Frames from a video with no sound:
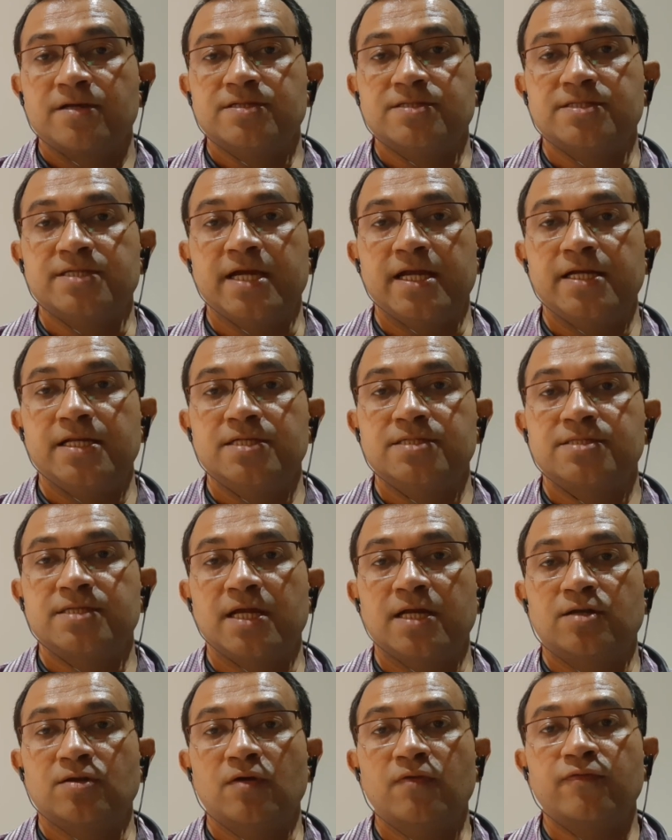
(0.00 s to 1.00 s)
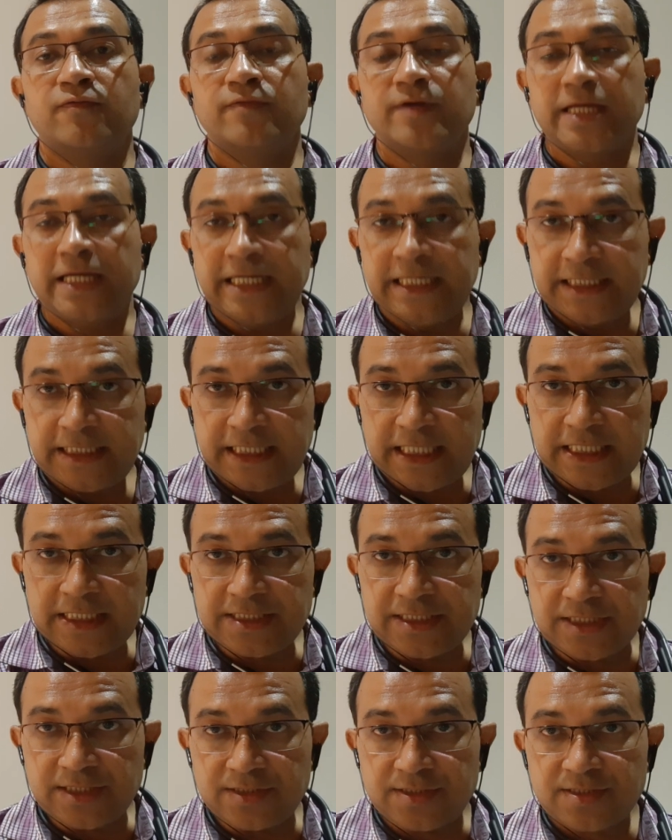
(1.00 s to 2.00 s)
Z is set of
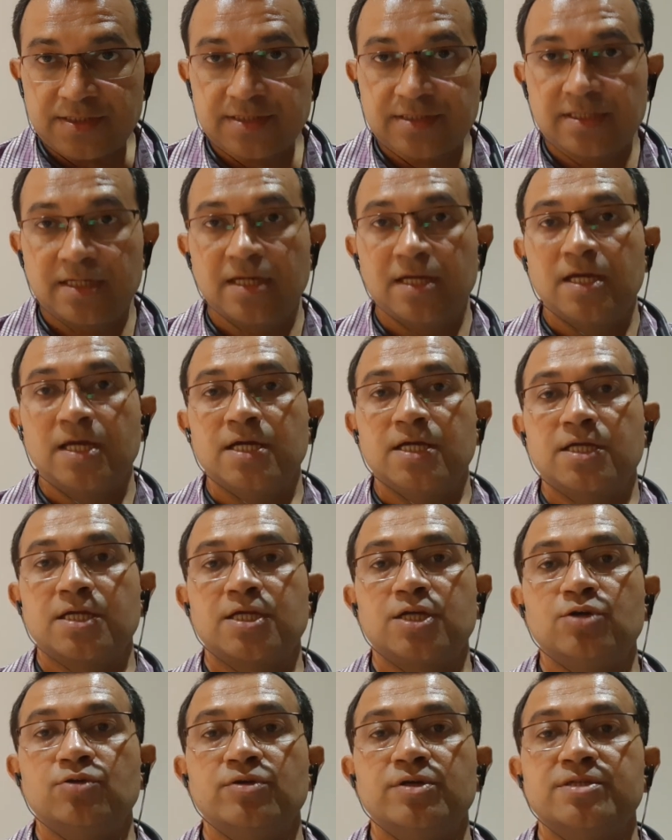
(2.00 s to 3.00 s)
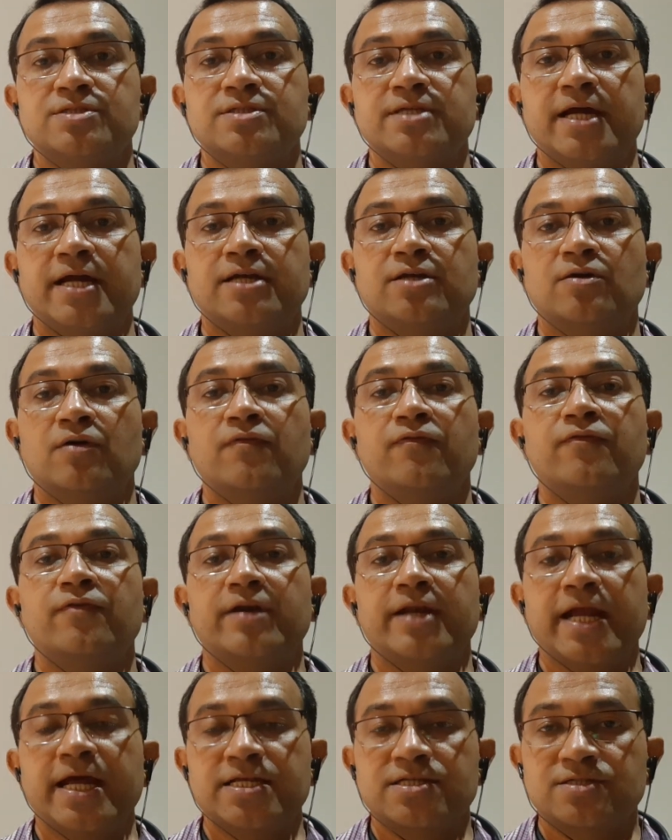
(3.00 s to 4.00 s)
integers. Q is set
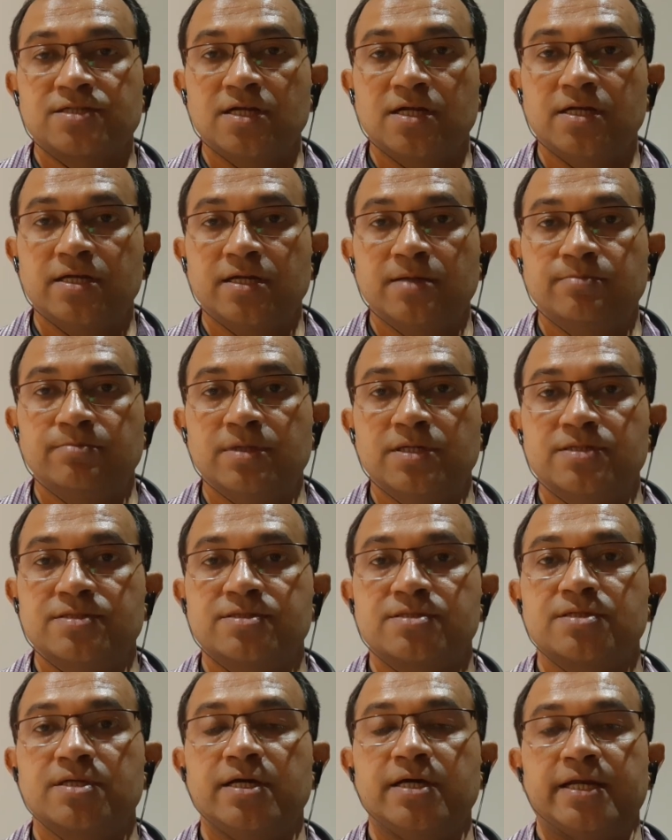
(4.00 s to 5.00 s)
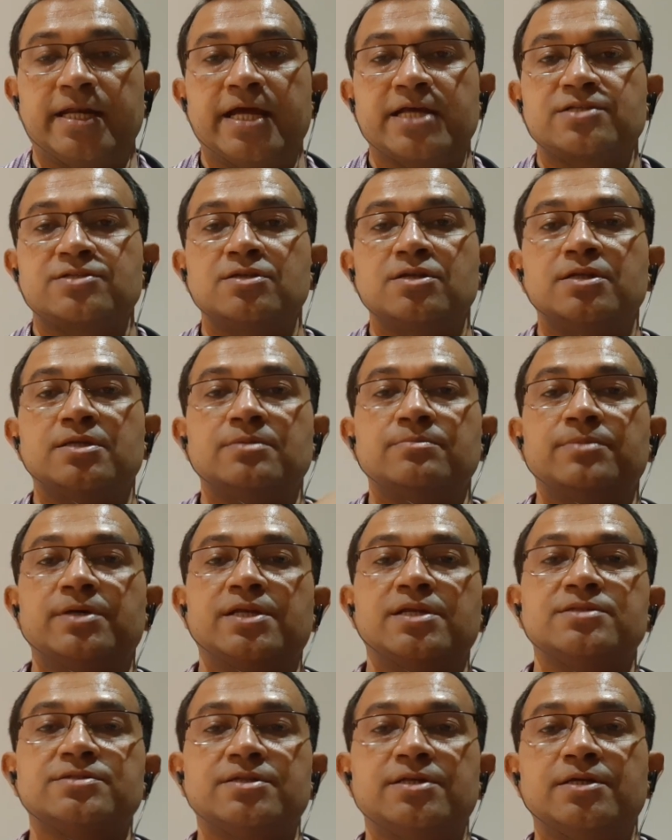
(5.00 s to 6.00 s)
of rational numbers. A rational number
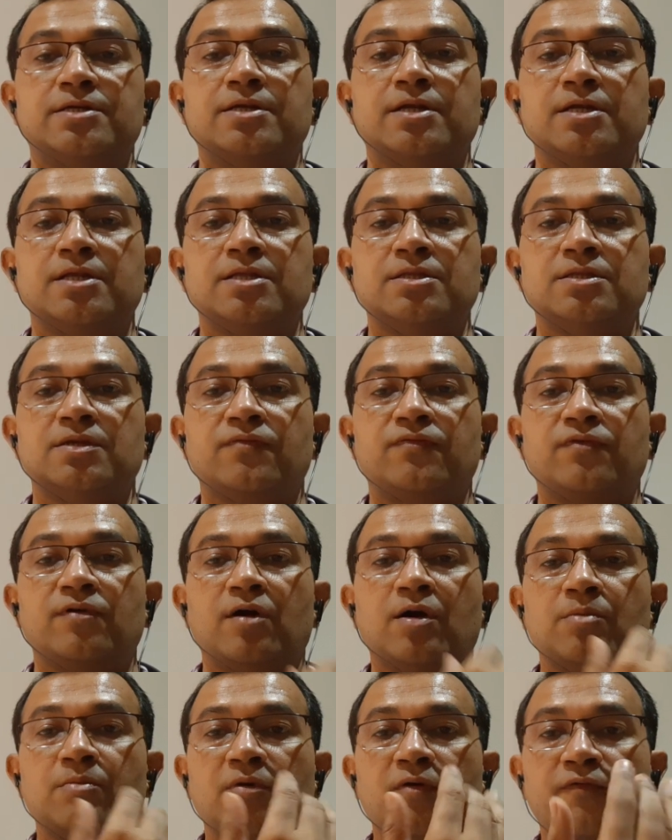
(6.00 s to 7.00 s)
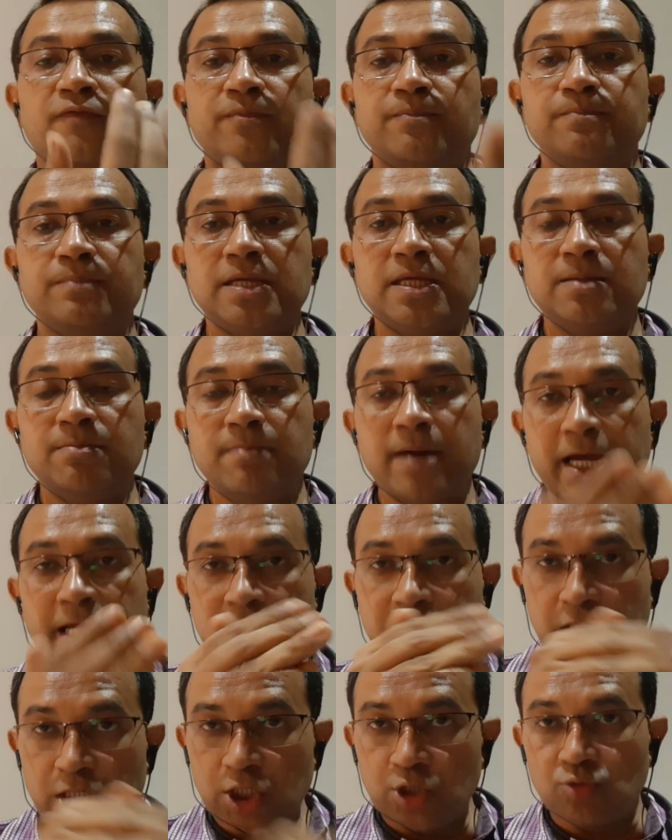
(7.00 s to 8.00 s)
is written in the form of P by
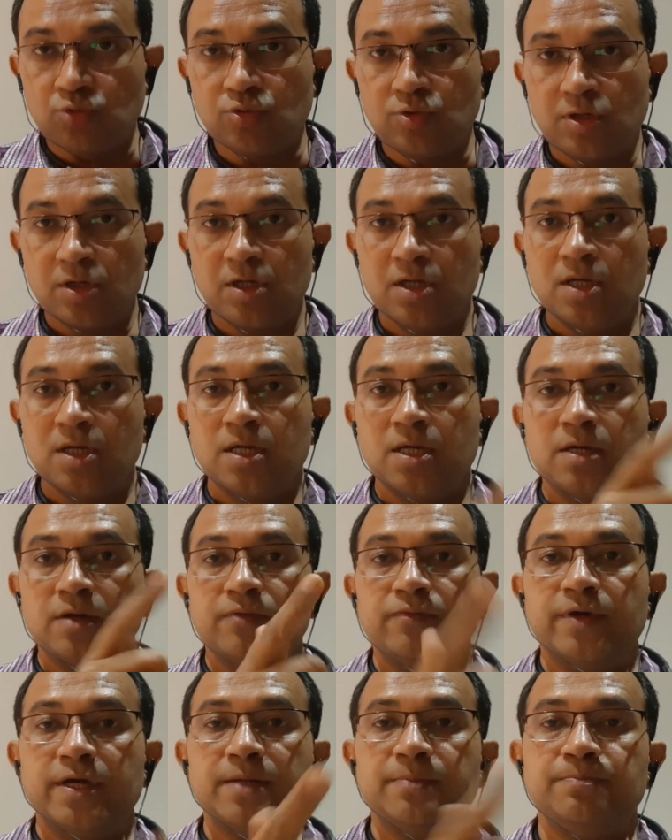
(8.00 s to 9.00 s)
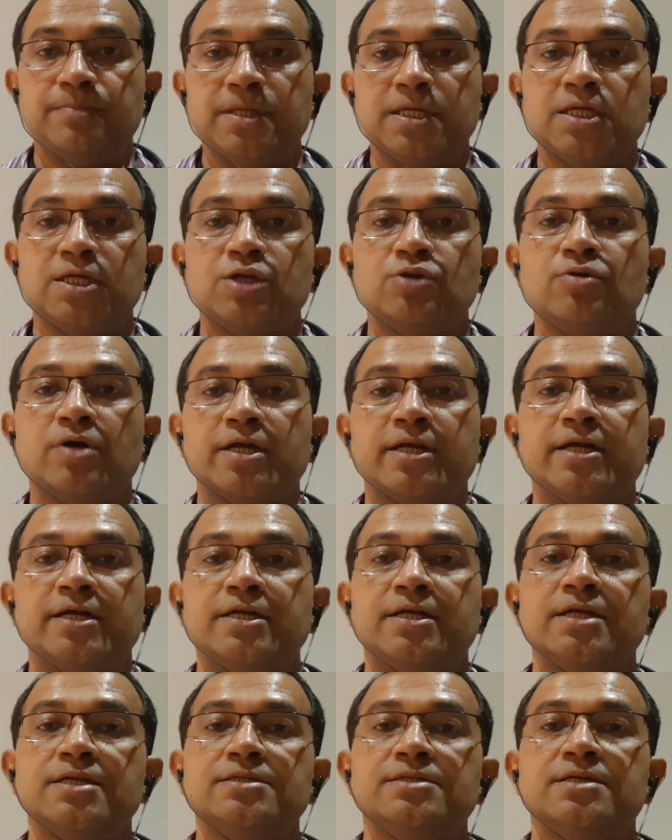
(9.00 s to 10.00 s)
Q, where P, Q are
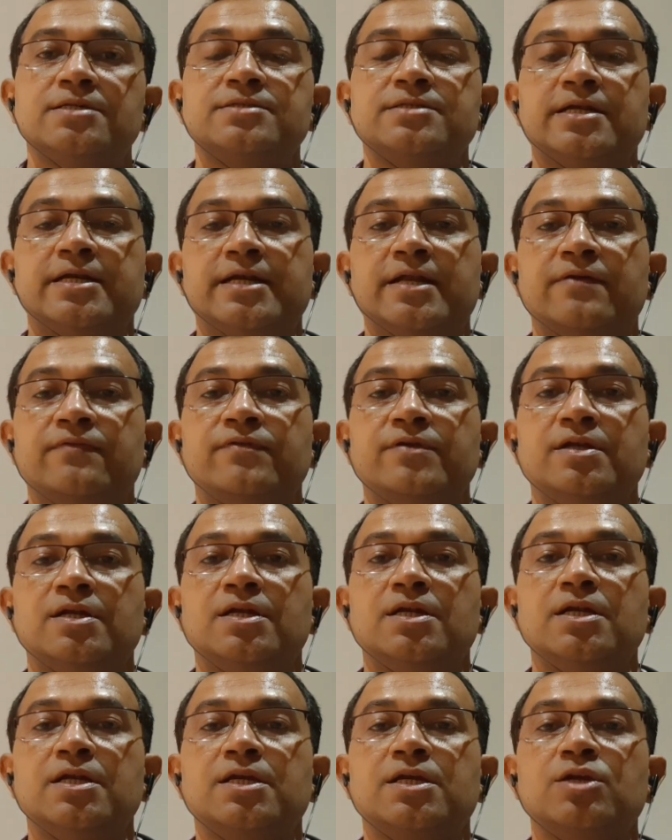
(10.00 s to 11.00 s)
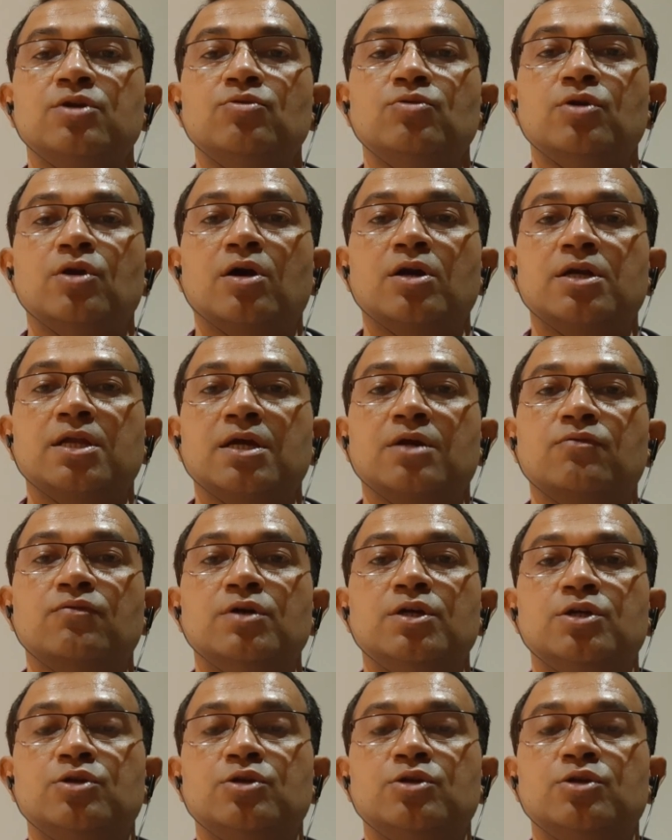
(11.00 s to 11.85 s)
integers and definitely Q not equal